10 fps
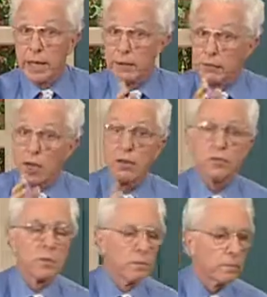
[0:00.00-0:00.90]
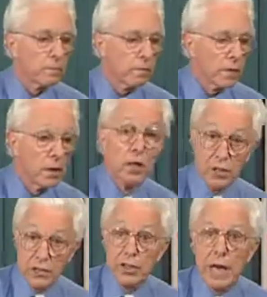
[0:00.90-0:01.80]
And it does.
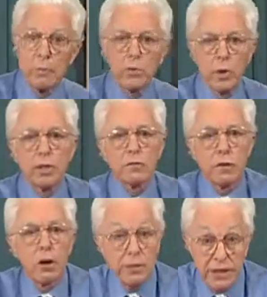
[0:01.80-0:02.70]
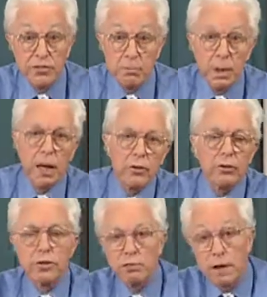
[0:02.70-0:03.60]
The atomic weight of chlorine is about
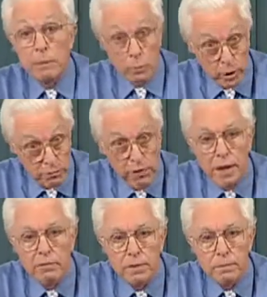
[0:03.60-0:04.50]
35.5.